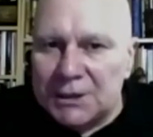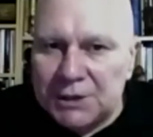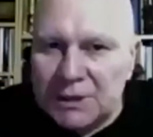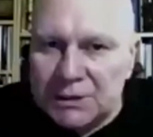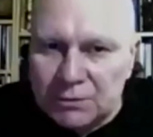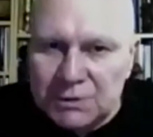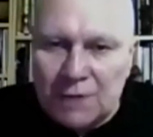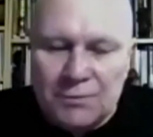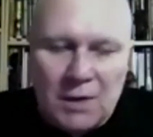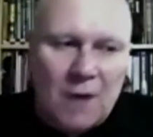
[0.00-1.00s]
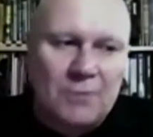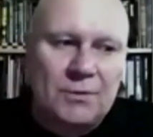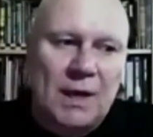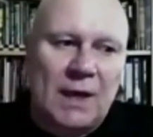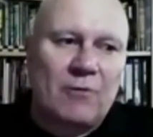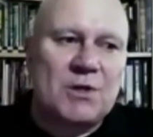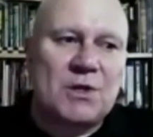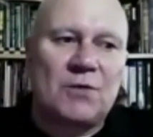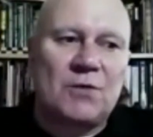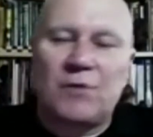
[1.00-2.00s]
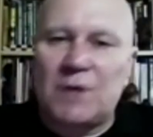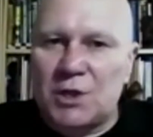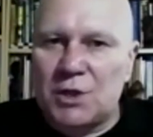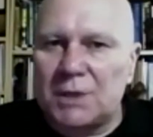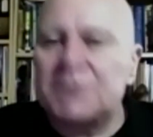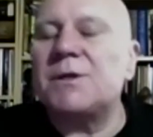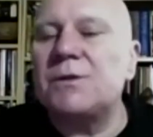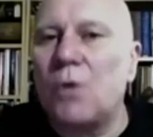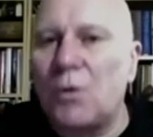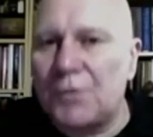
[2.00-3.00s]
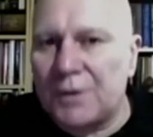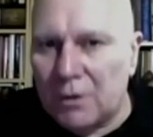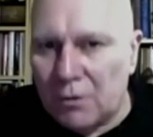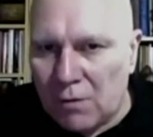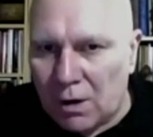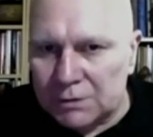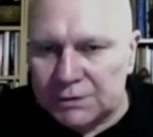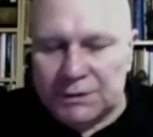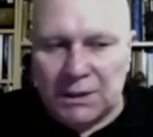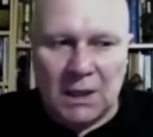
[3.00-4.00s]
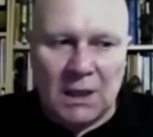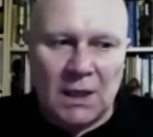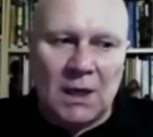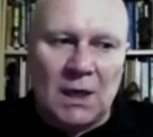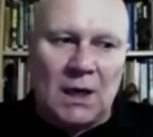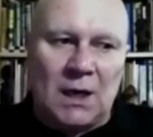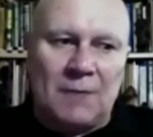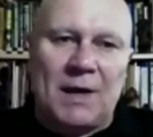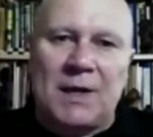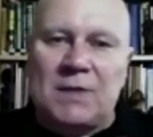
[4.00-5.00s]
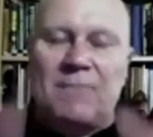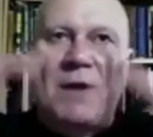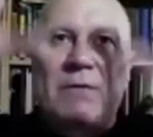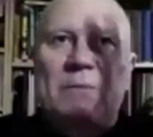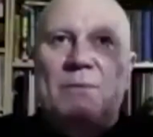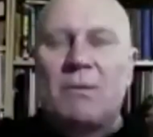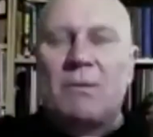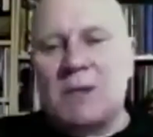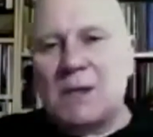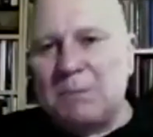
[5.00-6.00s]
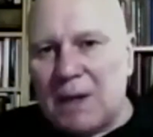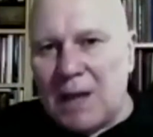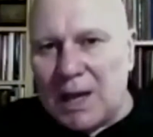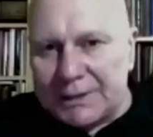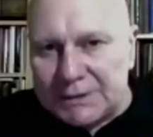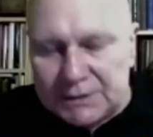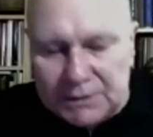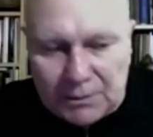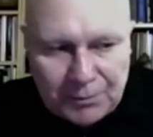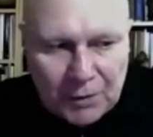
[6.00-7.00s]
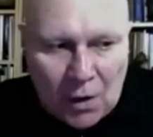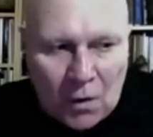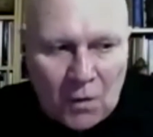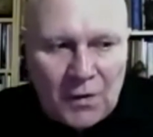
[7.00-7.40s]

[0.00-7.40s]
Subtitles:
is also known in Christian tradition as the Northern Cross, and it's very prominently placed on